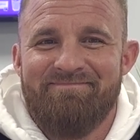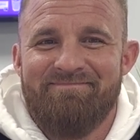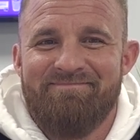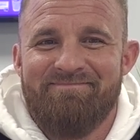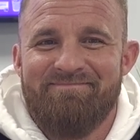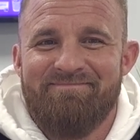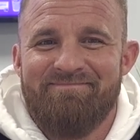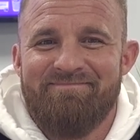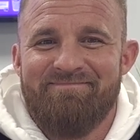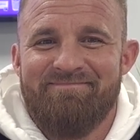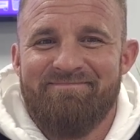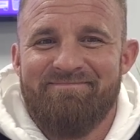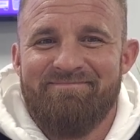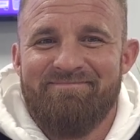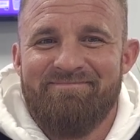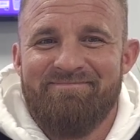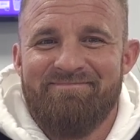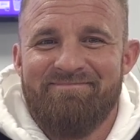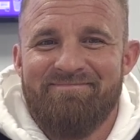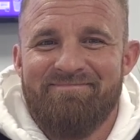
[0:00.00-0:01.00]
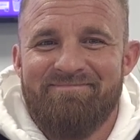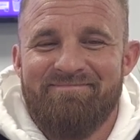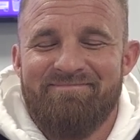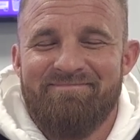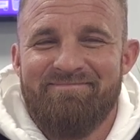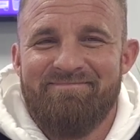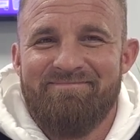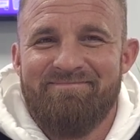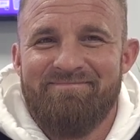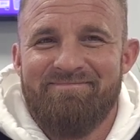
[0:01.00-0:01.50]

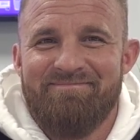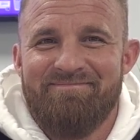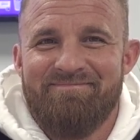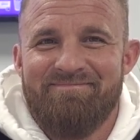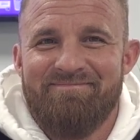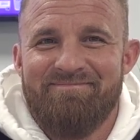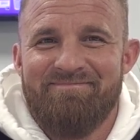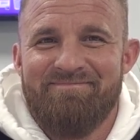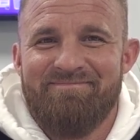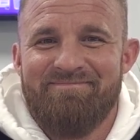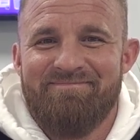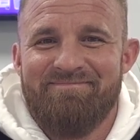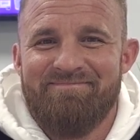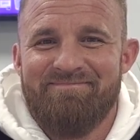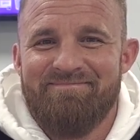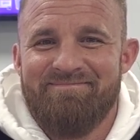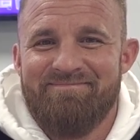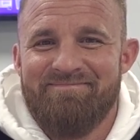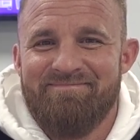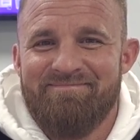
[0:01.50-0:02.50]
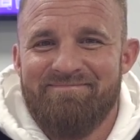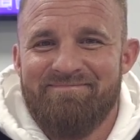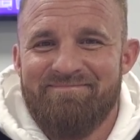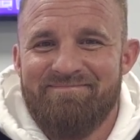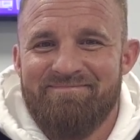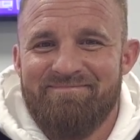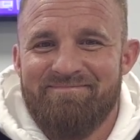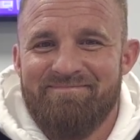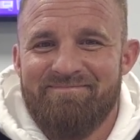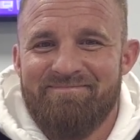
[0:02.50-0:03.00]

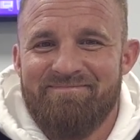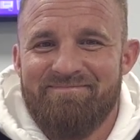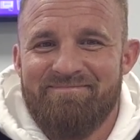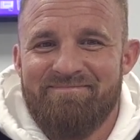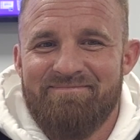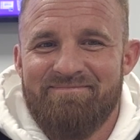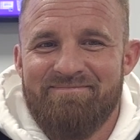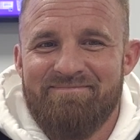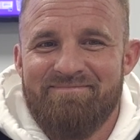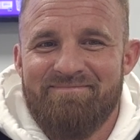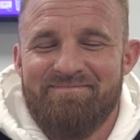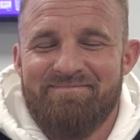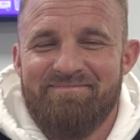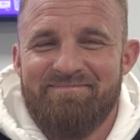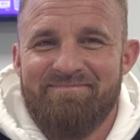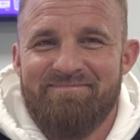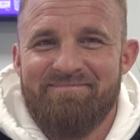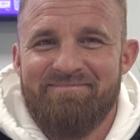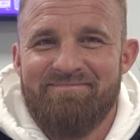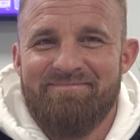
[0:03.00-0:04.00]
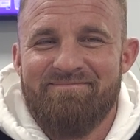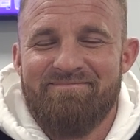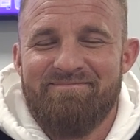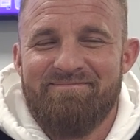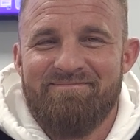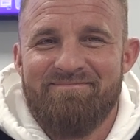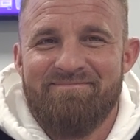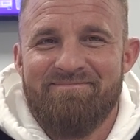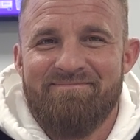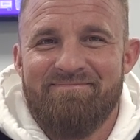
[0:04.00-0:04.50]

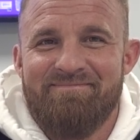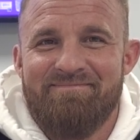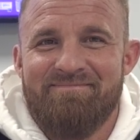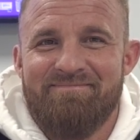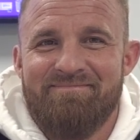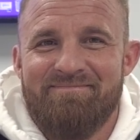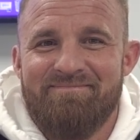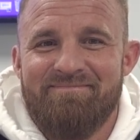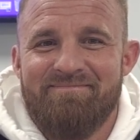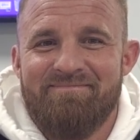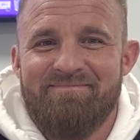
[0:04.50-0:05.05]
This person isn't speaking.